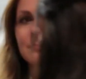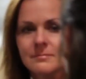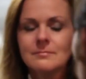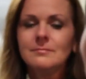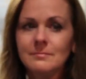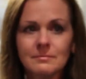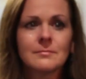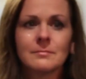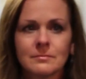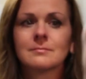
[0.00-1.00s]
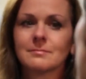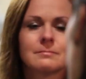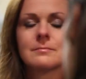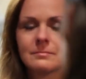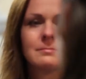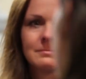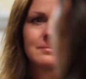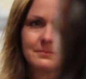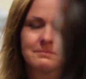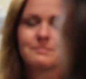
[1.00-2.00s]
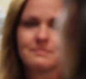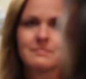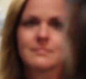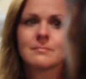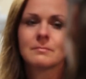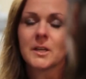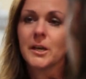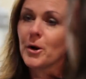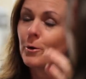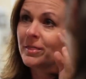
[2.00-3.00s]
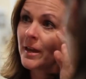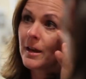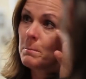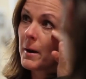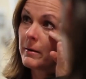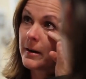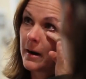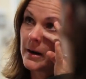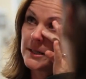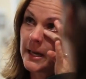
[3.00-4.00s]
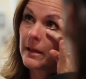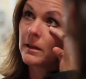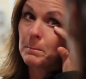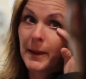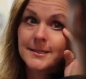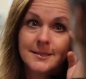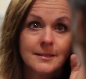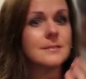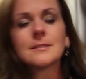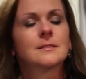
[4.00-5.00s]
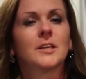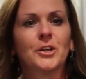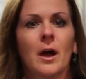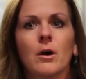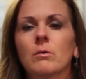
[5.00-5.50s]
There aren't words to describe. You don't think about it on a daily basis, you